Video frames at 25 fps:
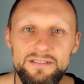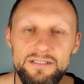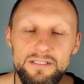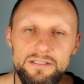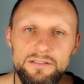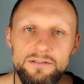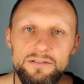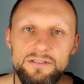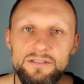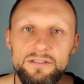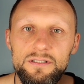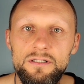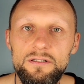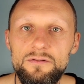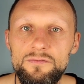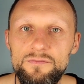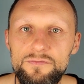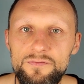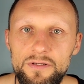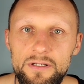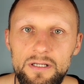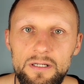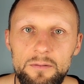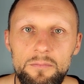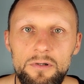you still
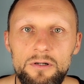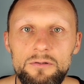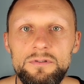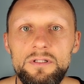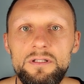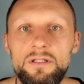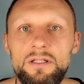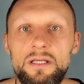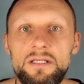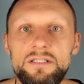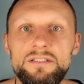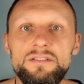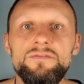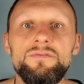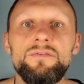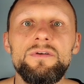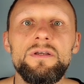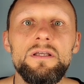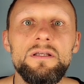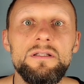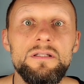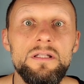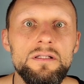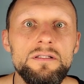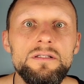think about the next
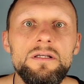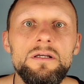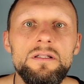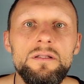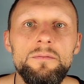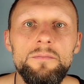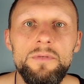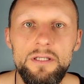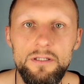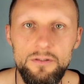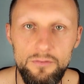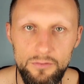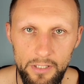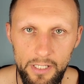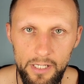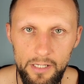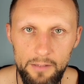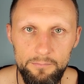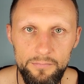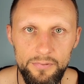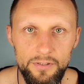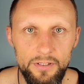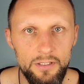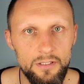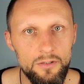thing that's gonna make you
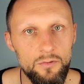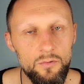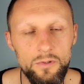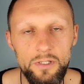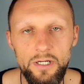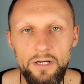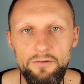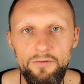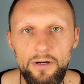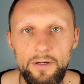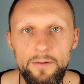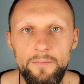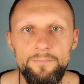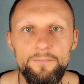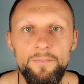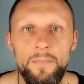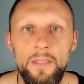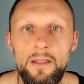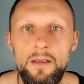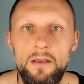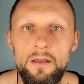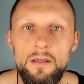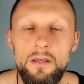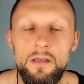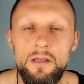happy or whatever.
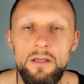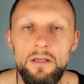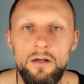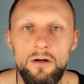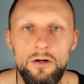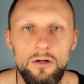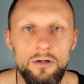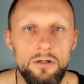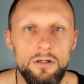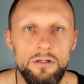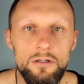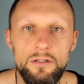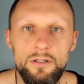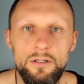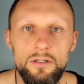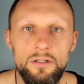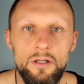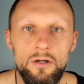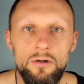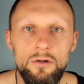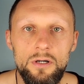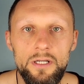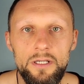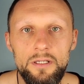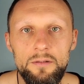Or, you
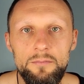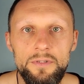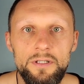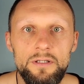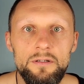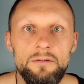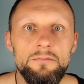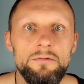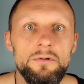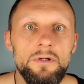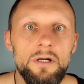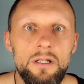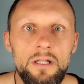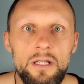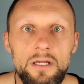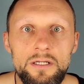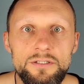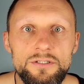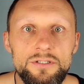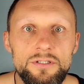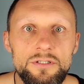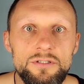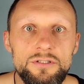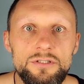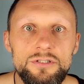know, I'm gonna be in a
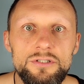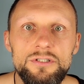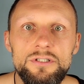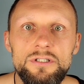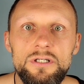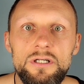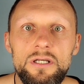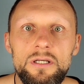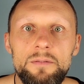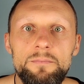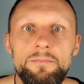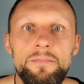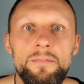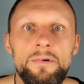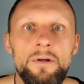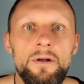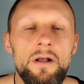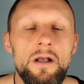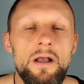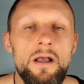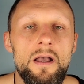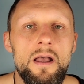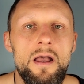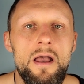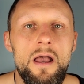relationship
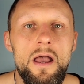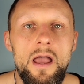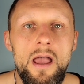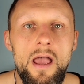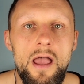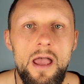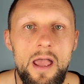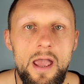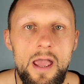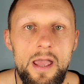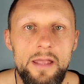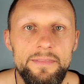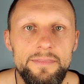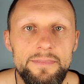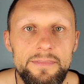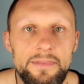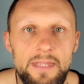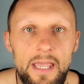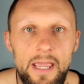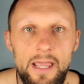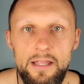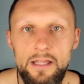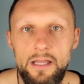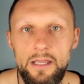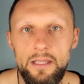and
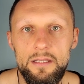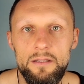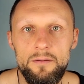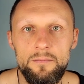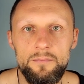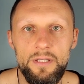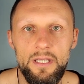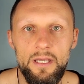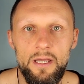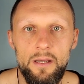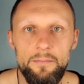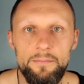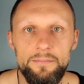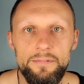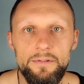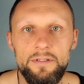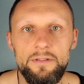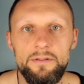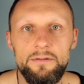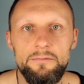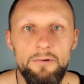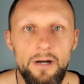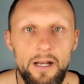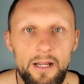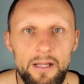then I'm gonna be happy,
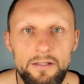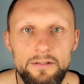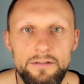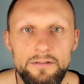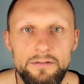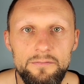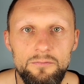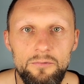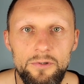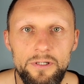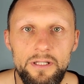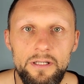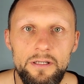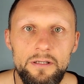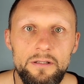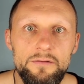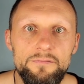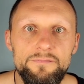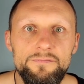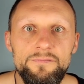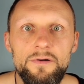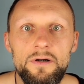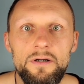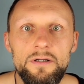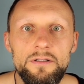right? When I'm gonna
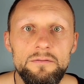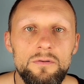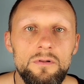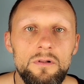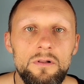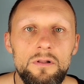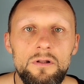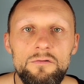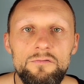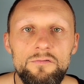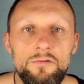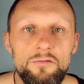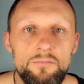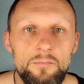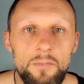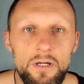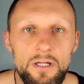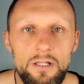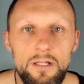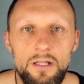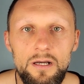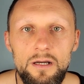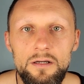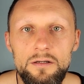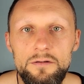find love of my
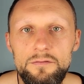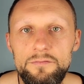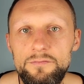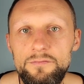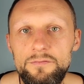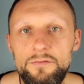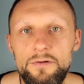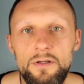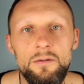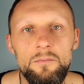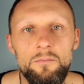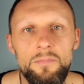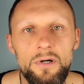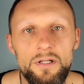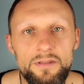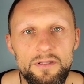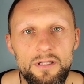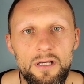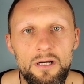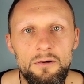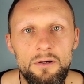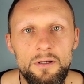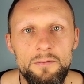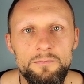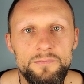life. But
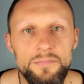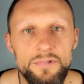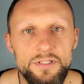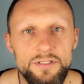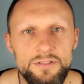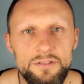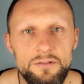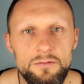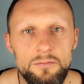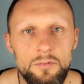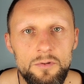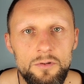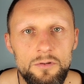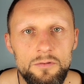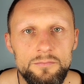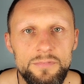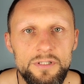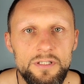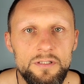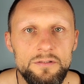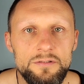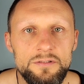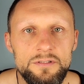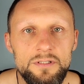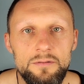now I'm miserable
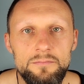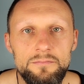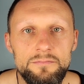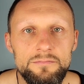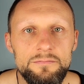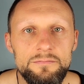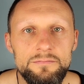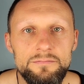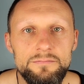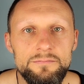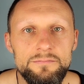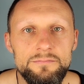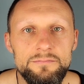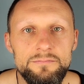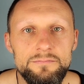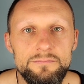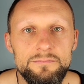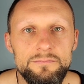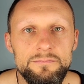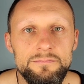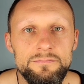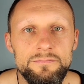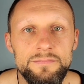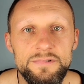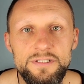because I'm
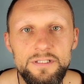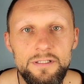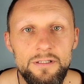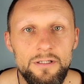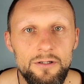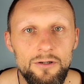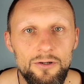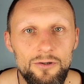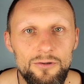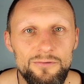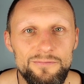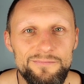single.